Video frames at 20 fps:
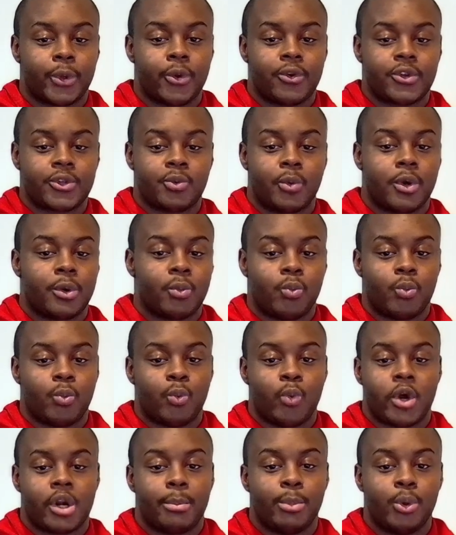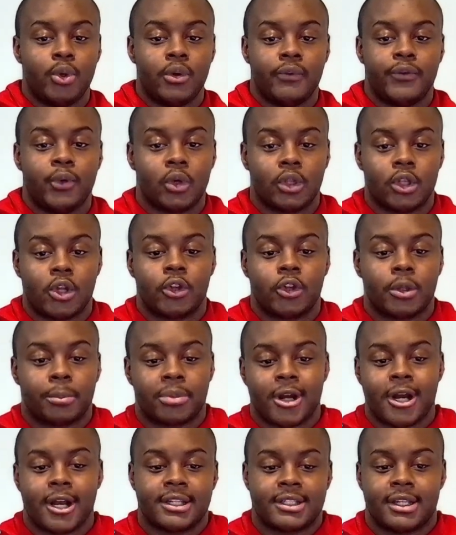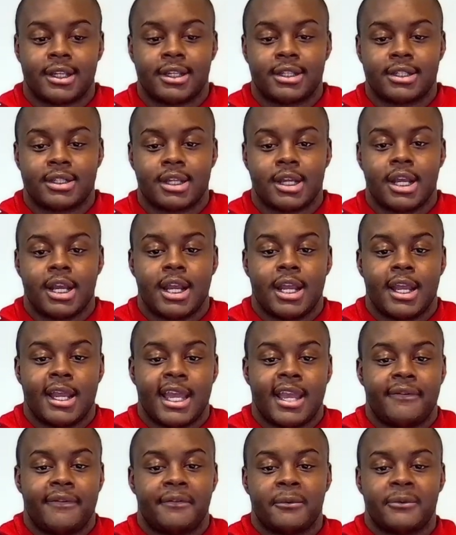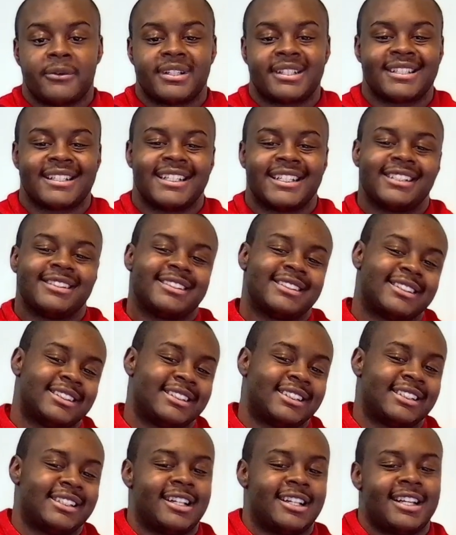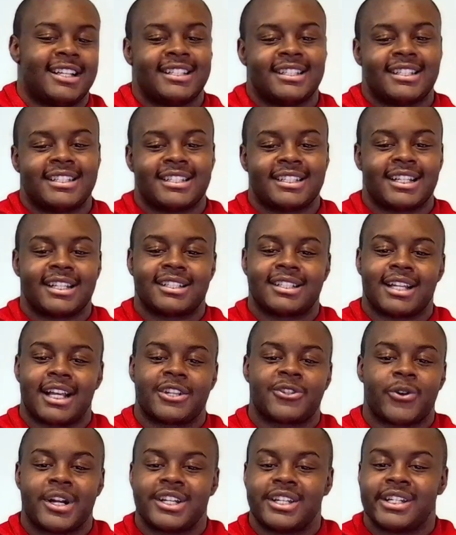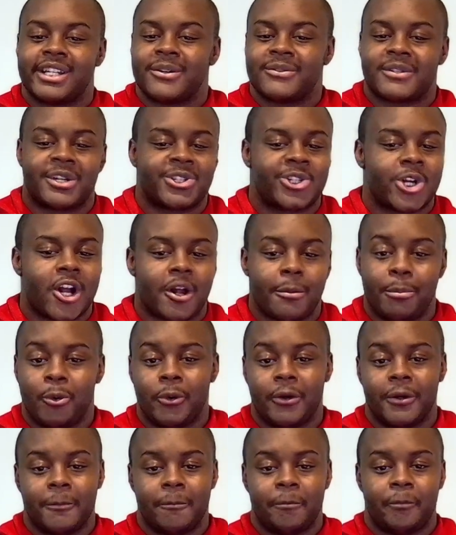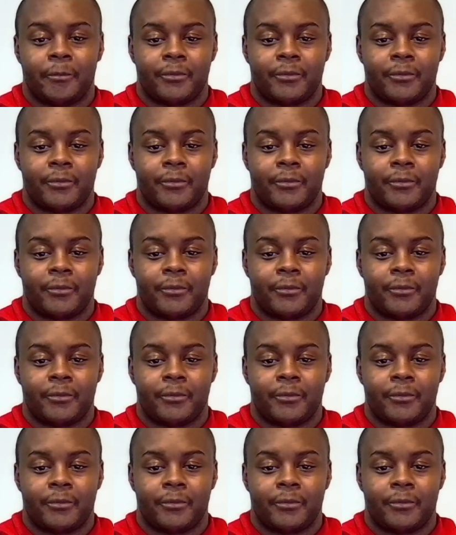Recruiters wouldn't want to move you along the process if you were just like, this is it's like scratching nails on a chalkboard,